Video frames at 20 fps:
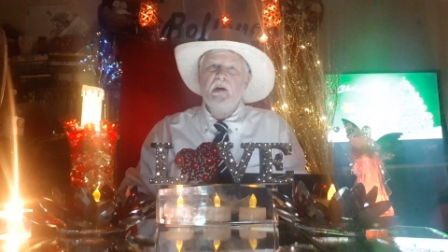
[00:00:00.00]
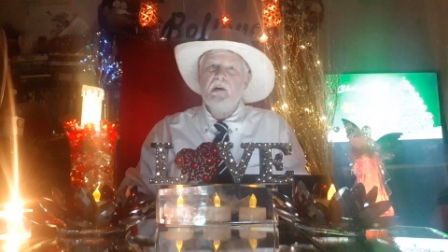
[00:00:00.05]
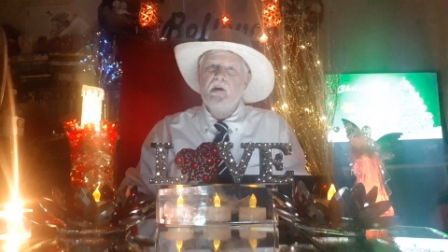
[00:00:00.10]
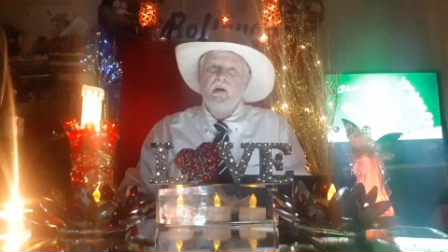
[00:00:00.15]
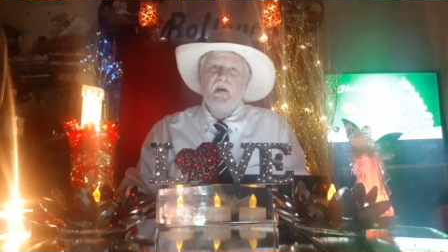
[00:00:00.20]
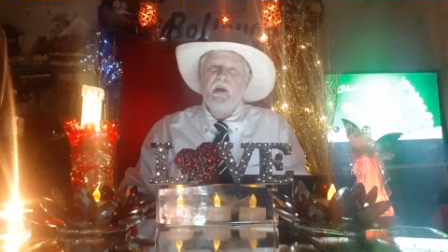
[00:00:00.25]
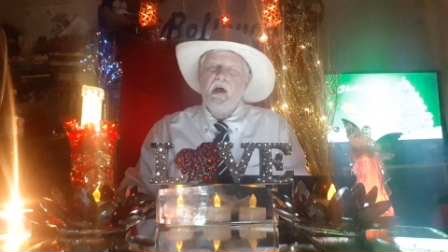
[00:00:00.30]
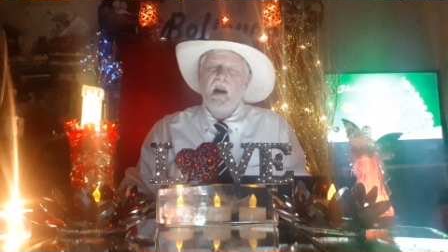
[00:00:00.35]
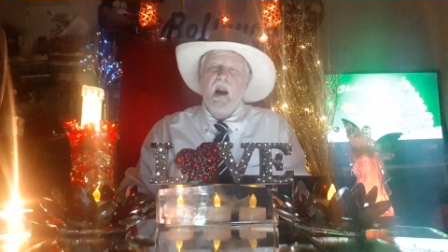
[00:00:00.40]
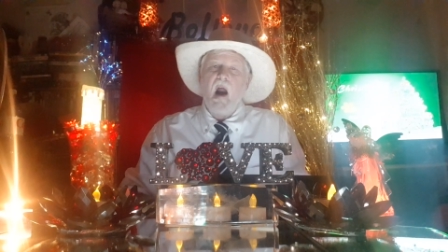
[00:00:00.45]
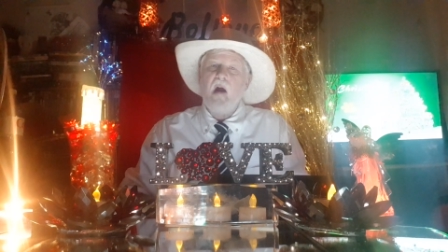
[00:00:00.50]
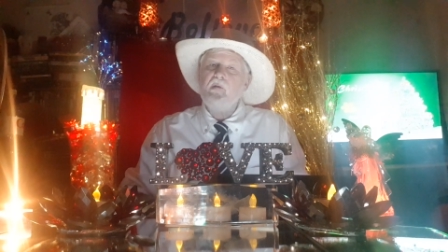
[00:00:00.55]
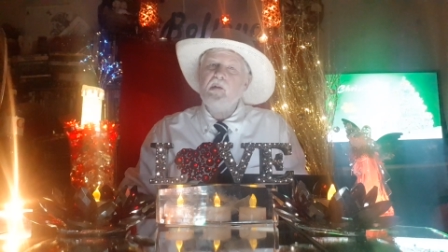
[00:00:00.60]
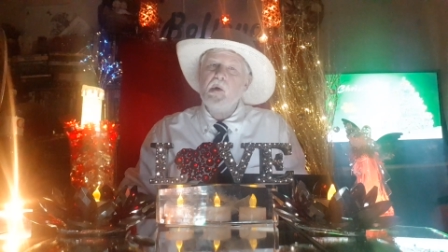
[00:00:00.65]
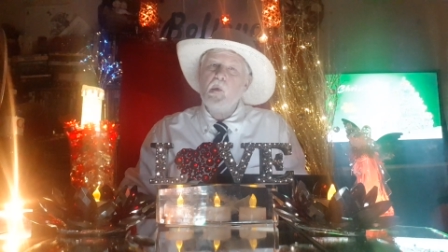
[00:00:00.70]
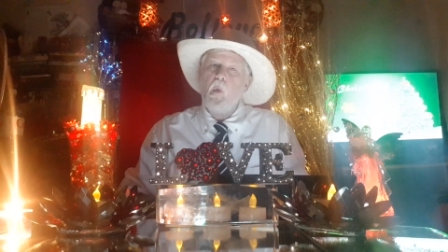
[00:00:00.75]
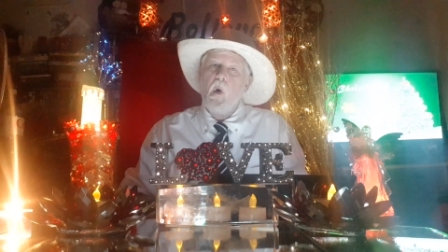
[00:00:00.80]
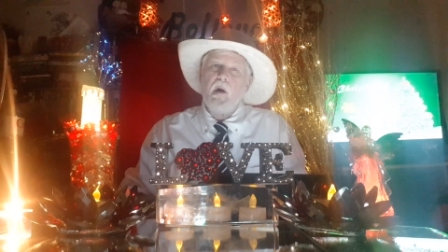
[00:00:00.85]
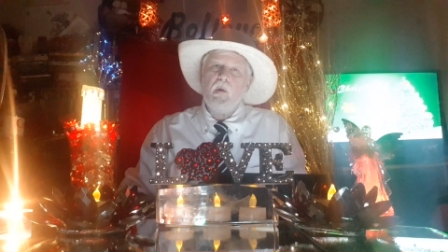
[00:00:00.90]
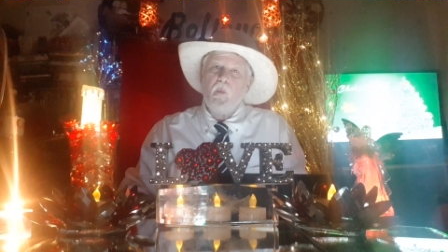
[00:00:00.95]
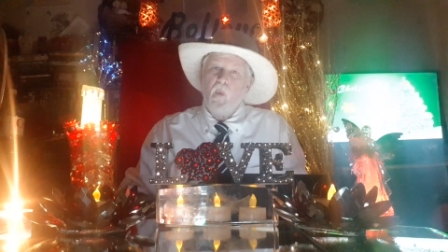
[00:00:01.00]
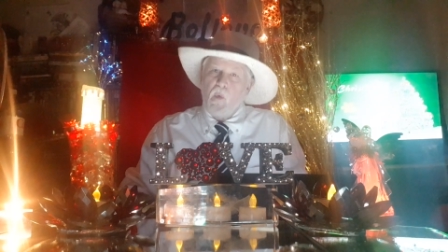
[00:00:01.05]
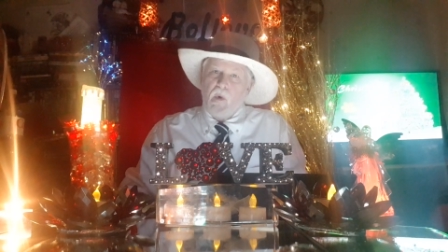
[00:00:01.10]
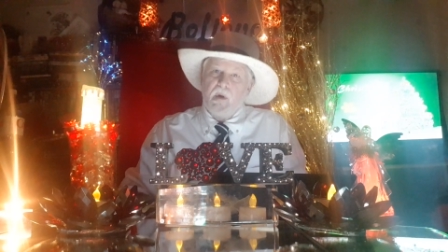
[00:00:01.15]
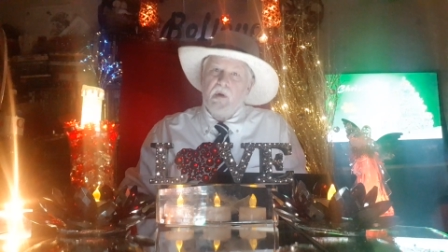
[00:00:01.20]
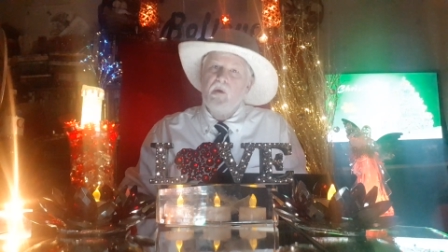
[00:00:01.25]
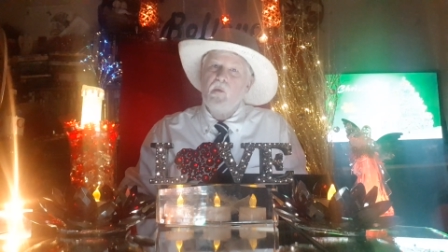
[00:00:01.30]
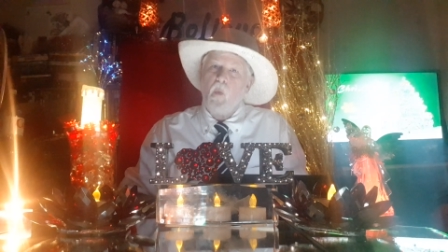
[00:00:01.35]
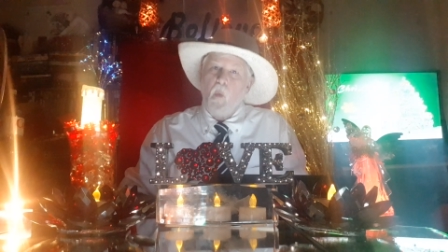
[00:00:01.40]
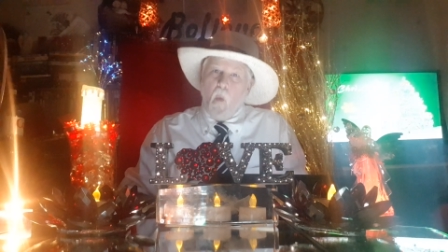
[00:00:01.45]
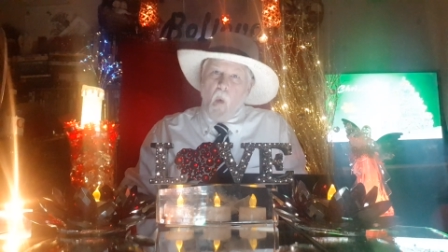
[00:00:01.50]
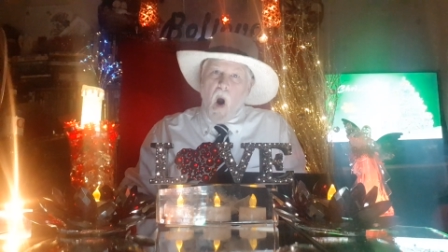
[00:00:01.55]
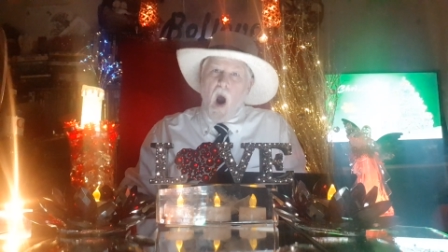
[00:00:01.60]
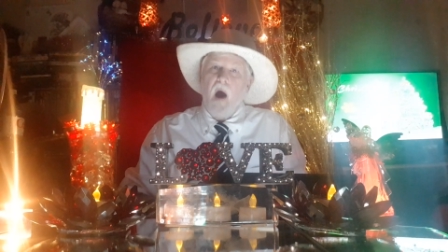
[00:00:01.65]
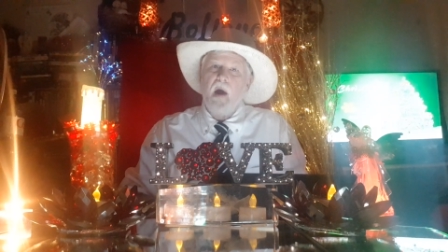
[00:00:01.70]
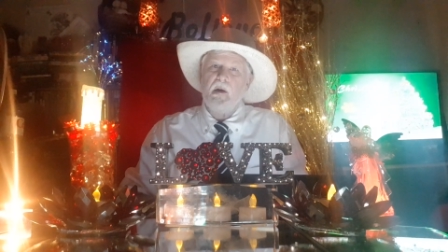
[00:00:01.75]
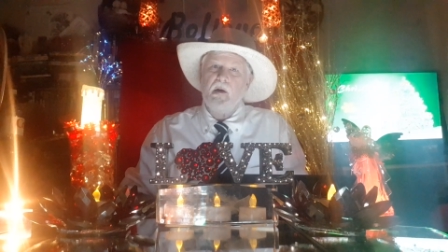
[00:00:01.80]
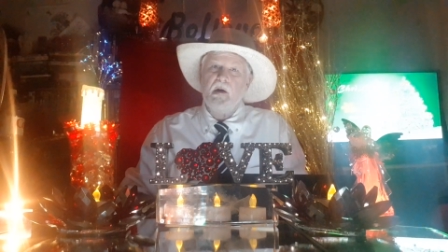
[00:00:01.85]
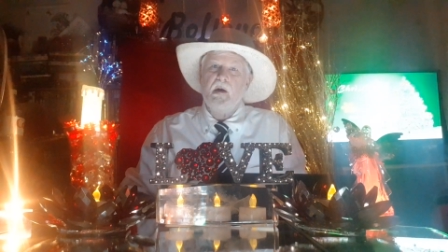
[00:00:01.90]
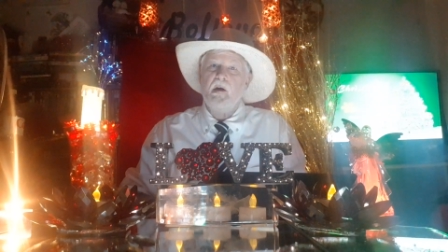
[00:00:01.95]
to, that everyone would
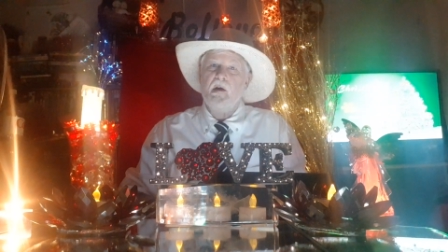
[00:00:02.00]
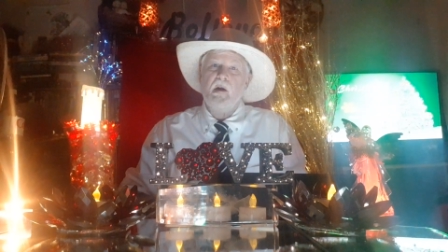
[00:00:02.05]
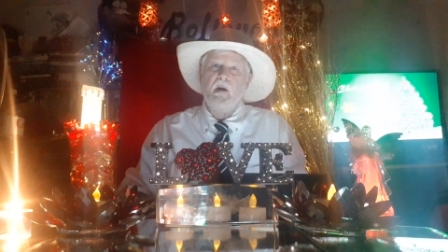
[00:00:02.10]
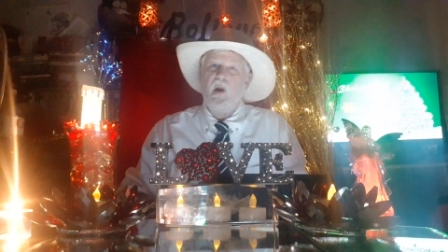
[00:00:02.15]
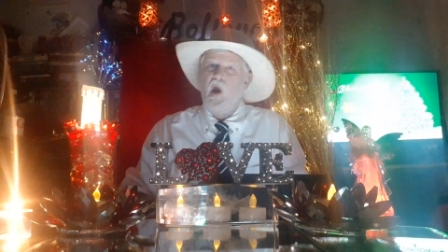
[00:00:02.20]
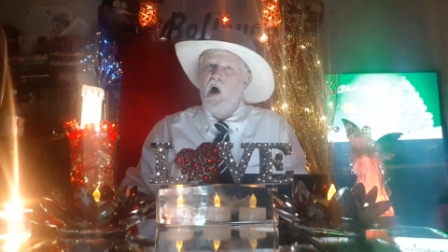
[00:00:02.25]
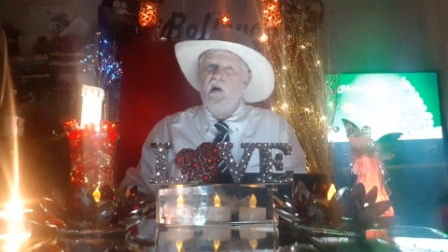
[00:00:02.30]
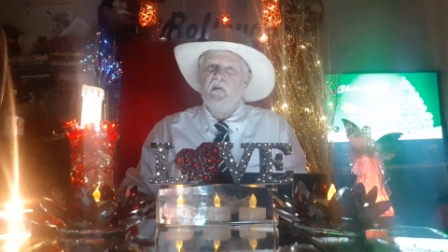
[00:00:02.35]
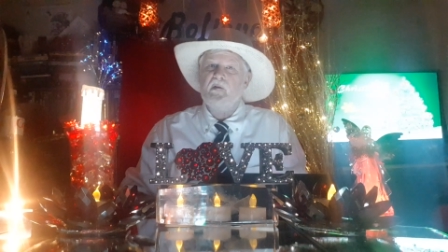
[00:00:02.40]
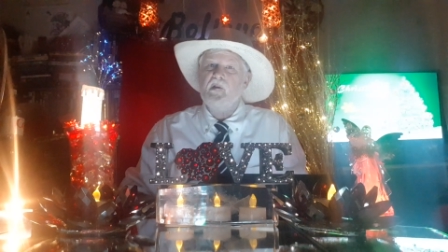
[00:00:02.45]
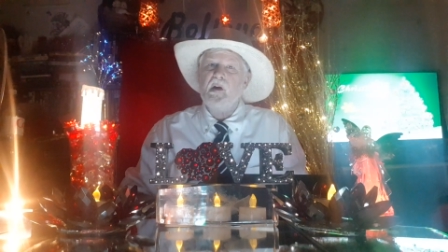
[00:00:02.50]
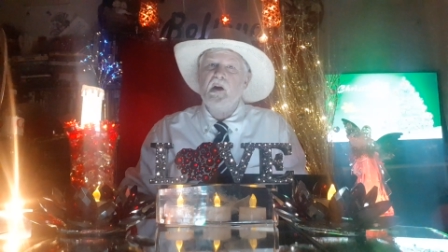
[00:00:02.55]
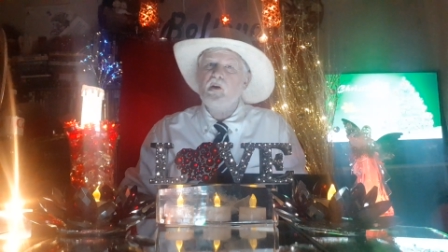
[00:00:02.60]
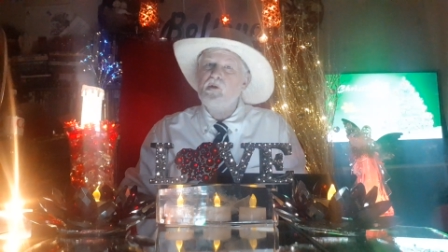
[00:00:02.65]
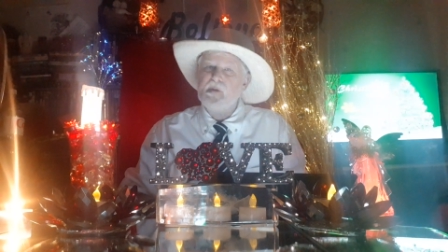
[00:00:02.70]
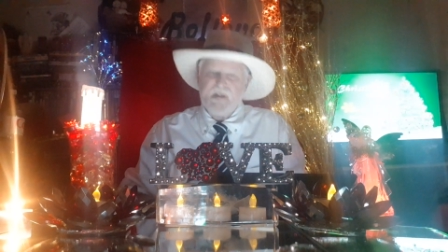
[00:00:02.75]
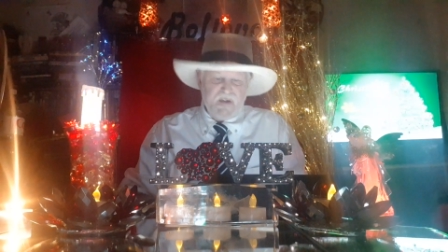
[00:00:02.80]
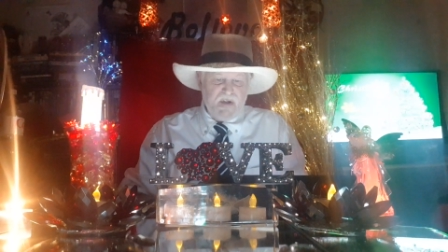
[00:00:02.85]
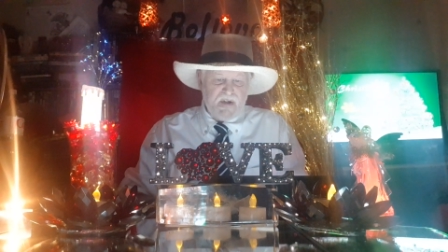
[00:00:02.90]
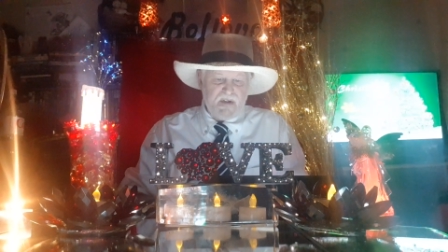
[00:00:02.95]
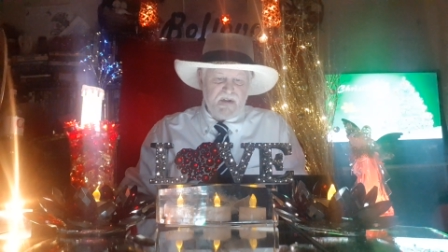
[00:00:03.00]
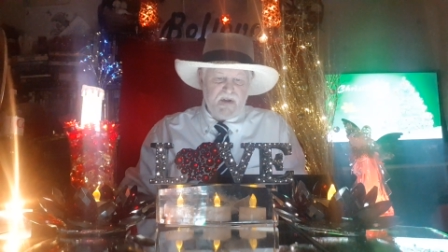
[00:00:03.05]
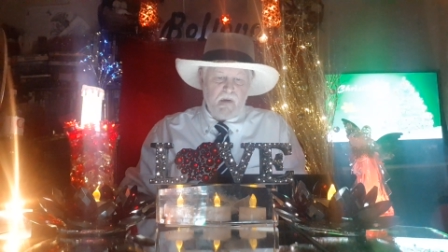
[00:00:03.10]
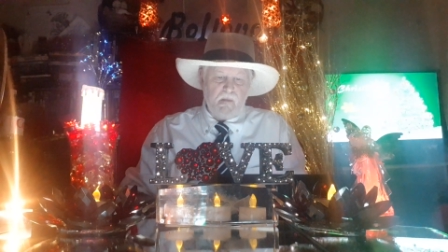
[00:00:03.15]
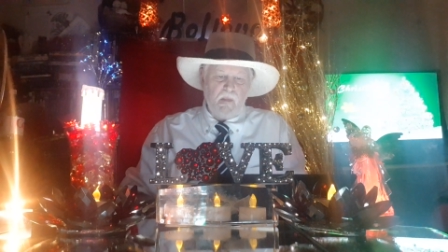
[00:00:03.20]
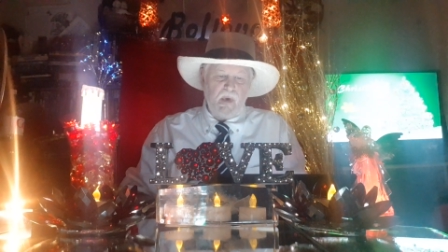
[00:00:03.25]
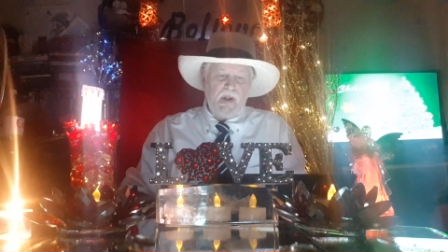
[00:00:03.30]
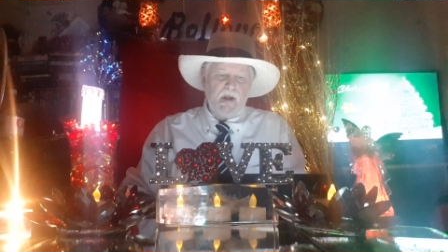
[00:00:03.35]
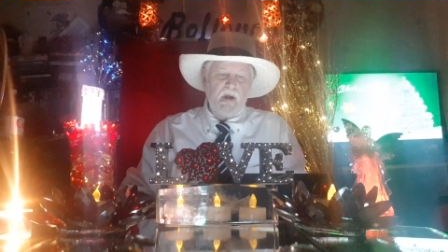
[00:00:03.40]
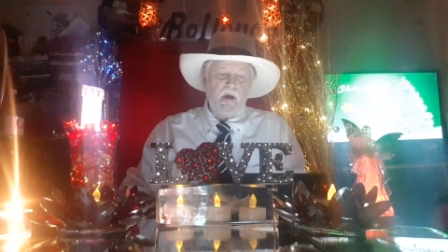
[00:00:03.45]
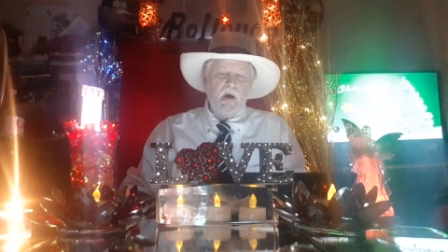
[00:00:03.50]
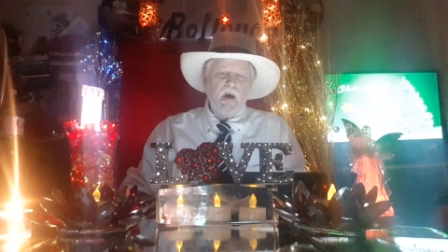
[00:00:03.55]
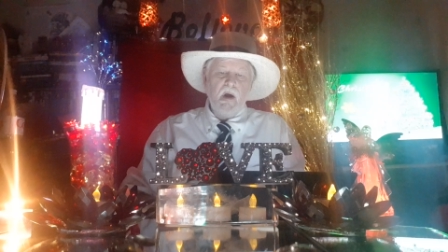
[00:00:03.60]
want love irresistibly.